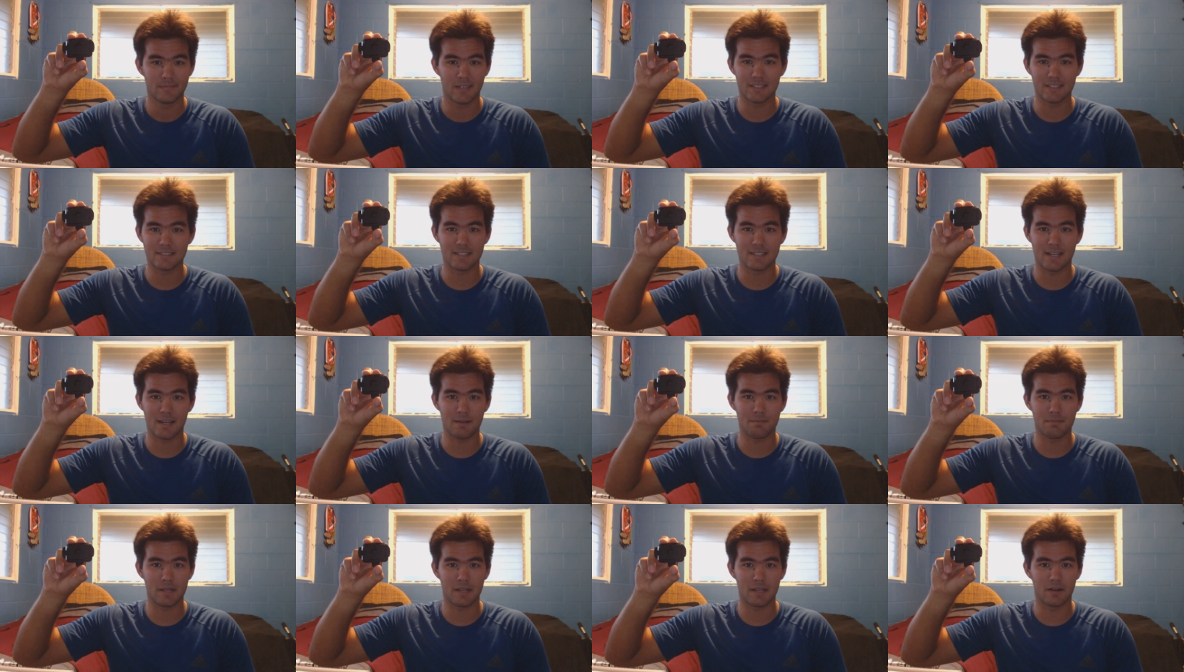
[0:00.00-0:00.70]
That's
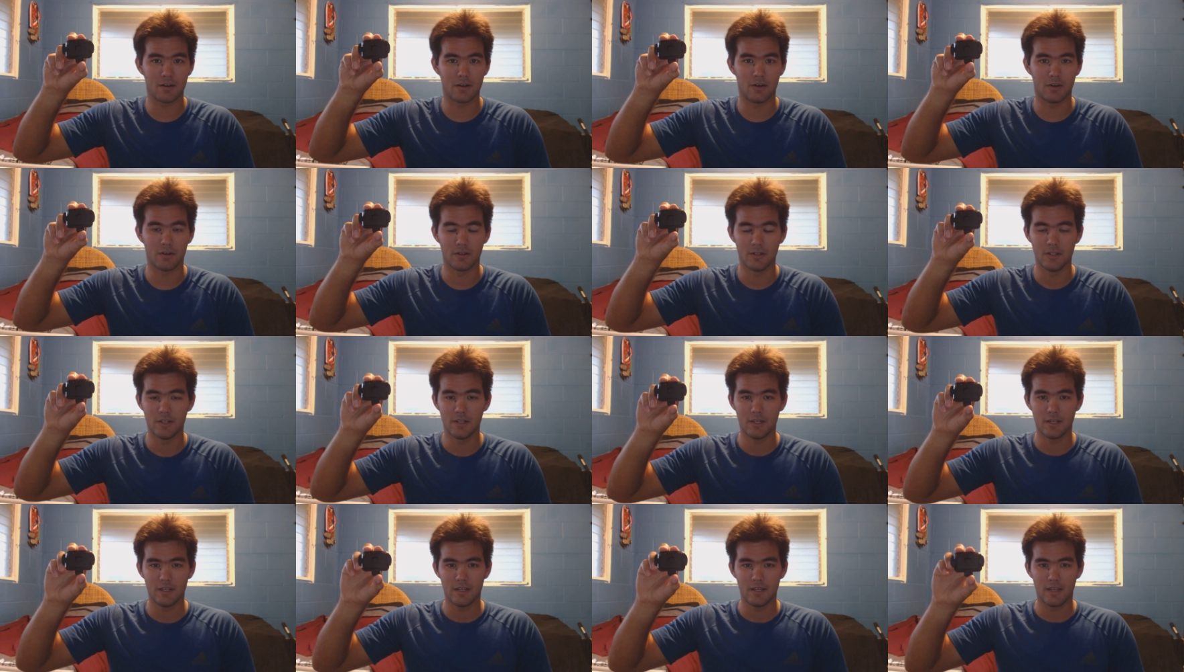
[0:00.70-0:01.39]
not big at all.
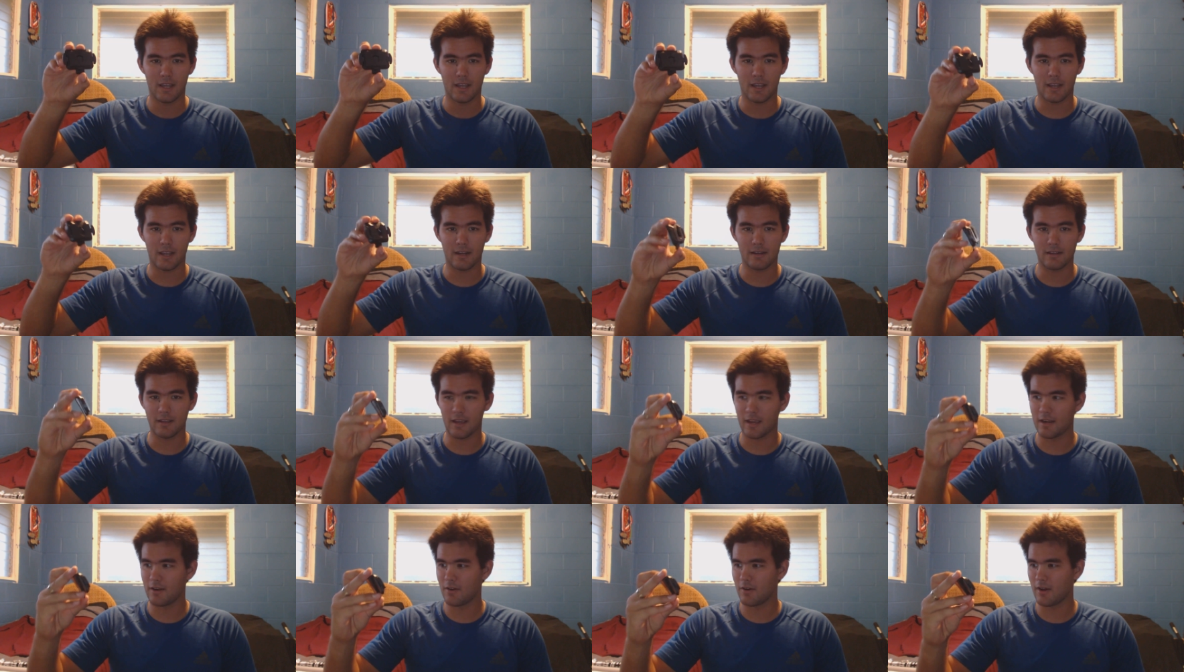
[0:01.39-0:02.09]
And
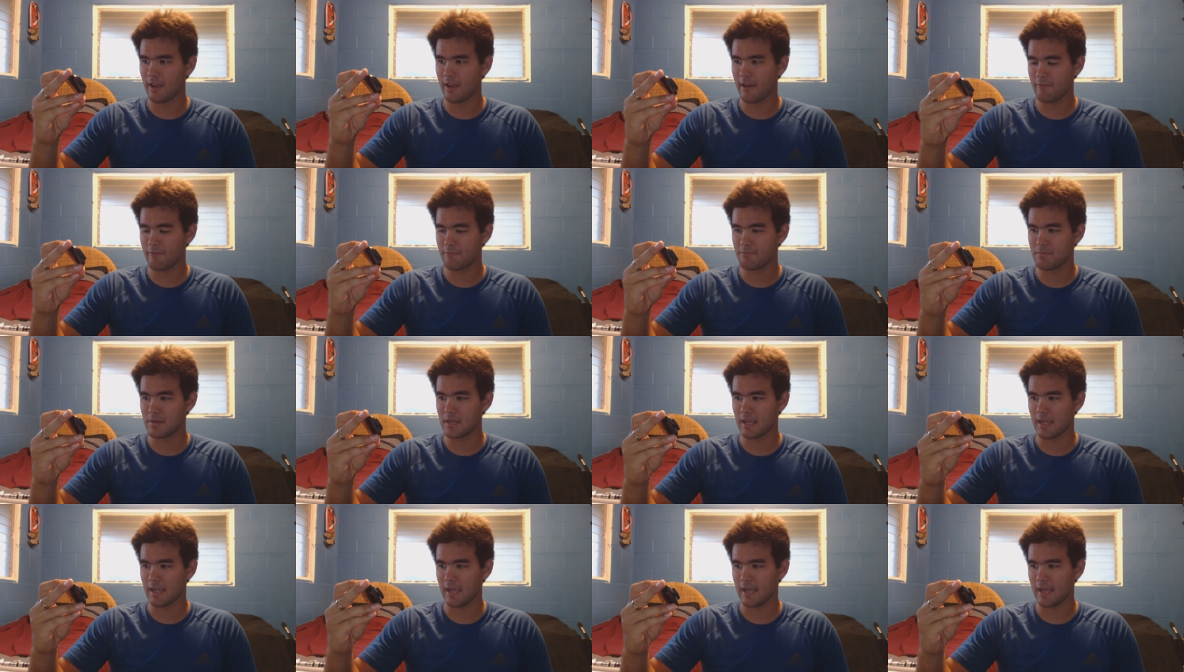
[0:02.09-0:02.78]
I know I have
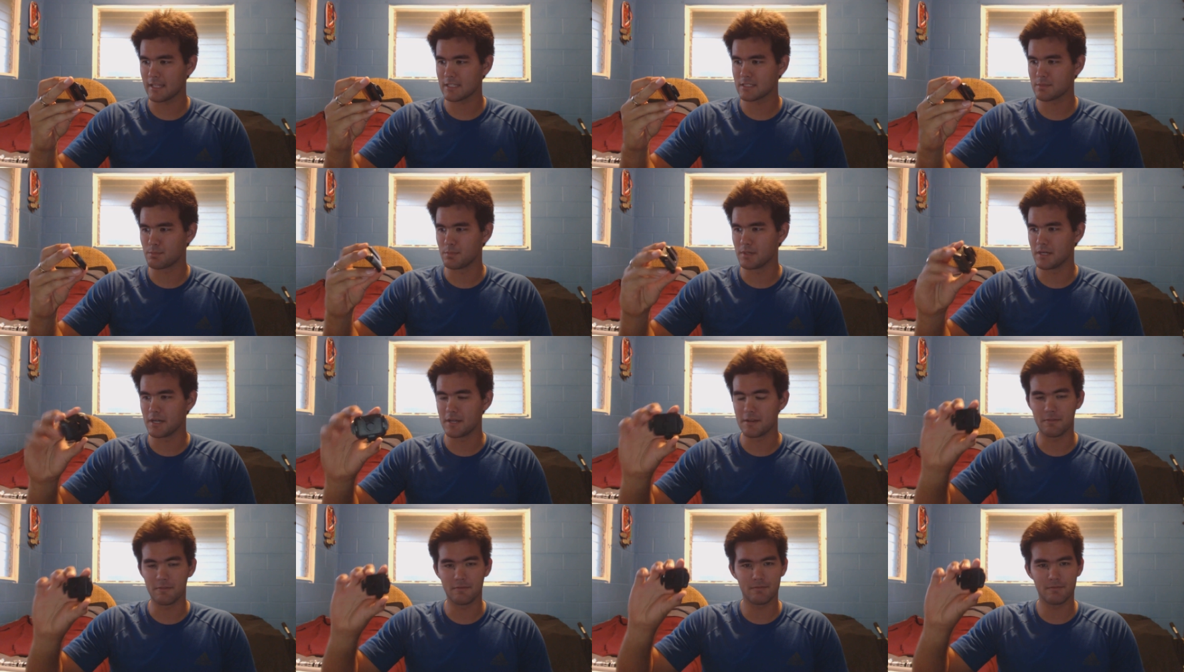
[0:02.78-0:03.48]
big hands,
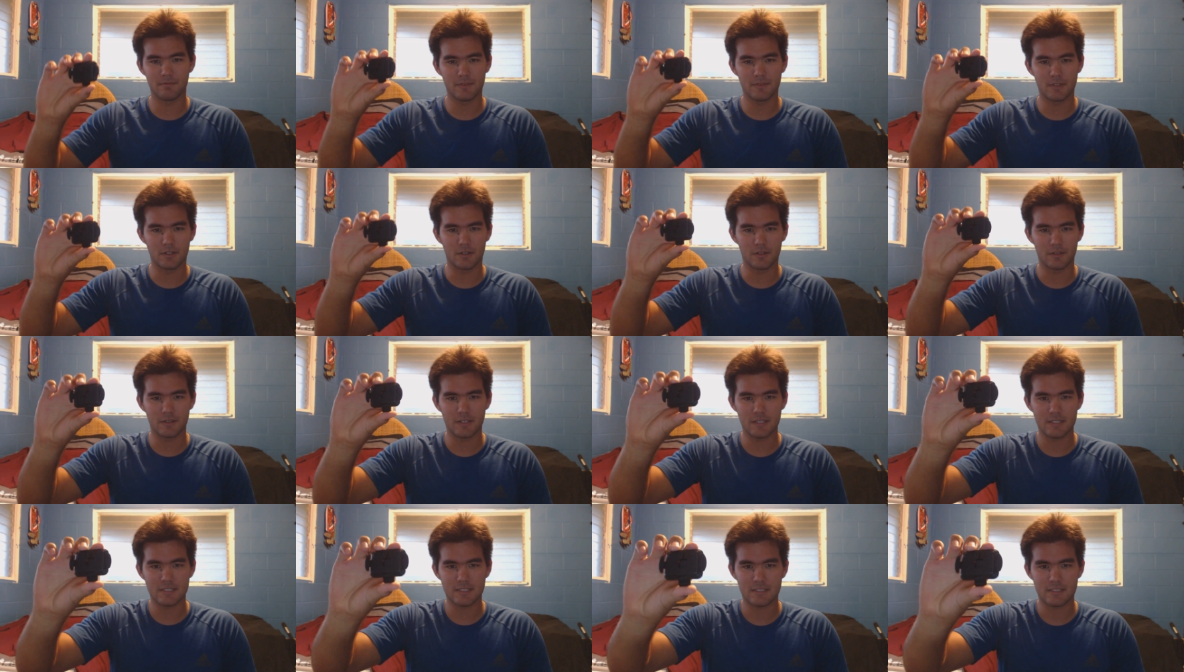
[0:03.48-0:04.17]
but
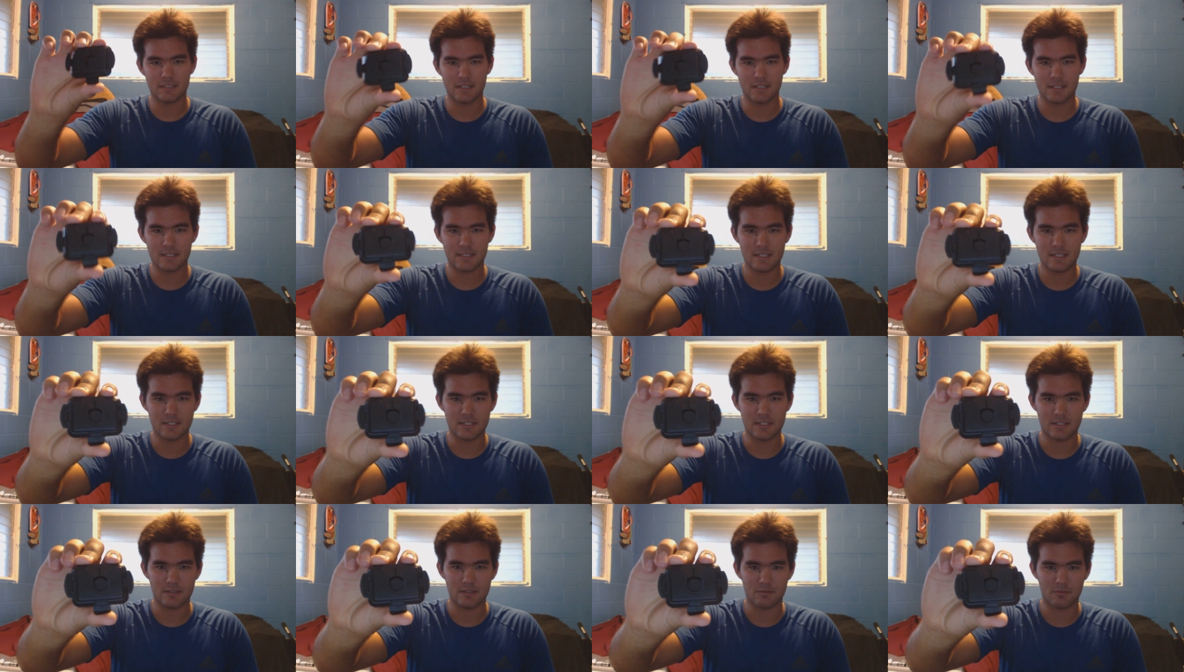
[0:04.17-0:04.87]
this
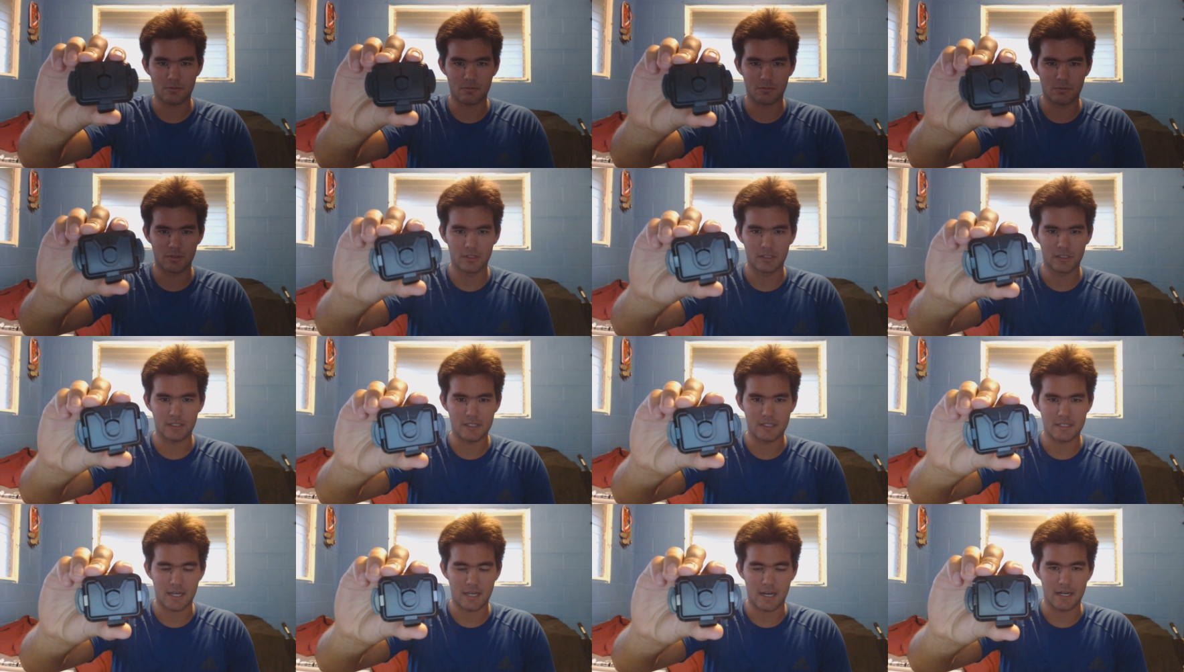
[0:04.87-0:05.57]
is
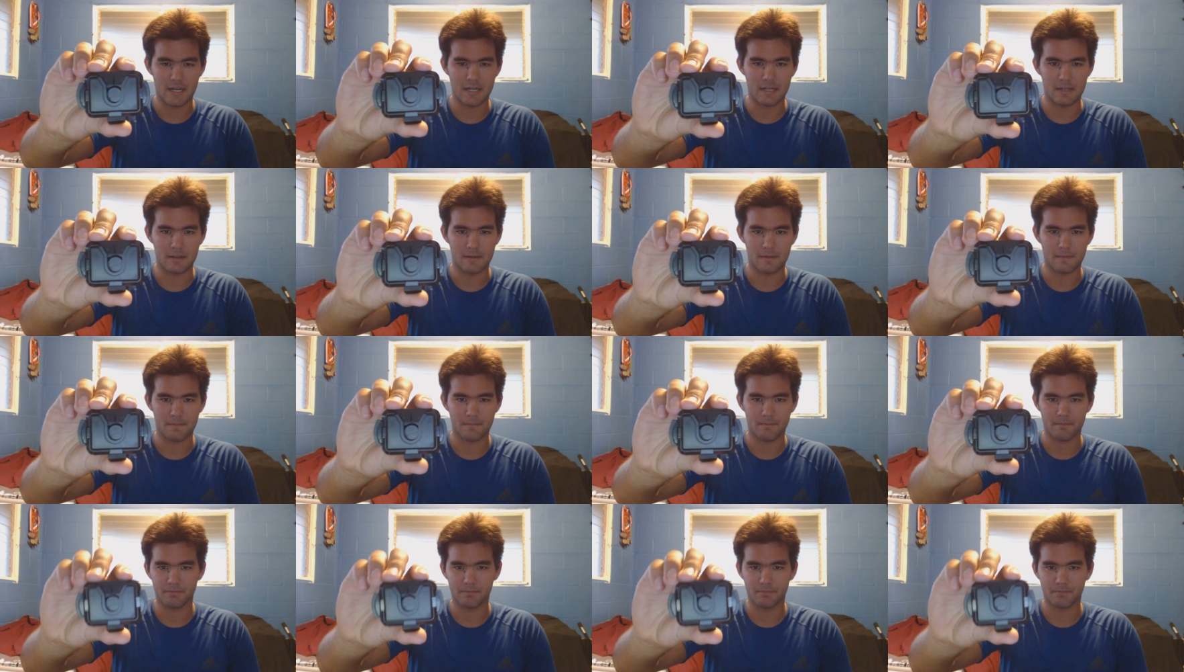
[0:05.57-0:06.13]
really tiny.